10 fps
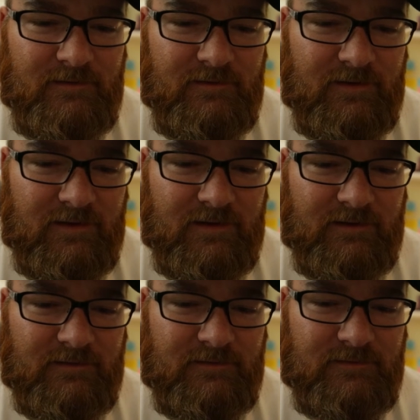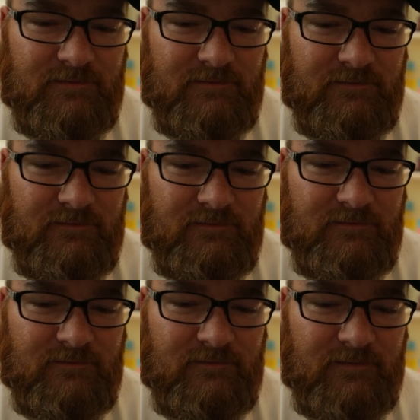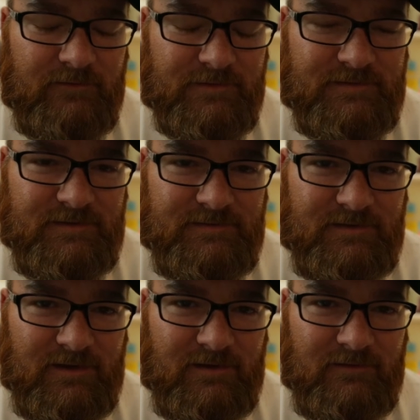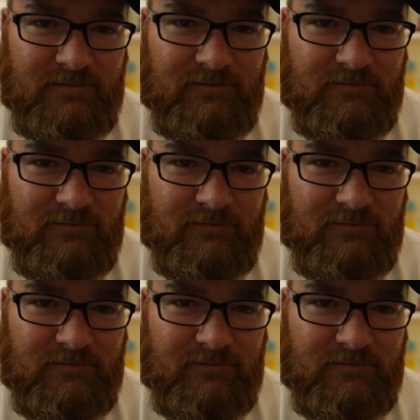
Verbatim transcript: And ever since then,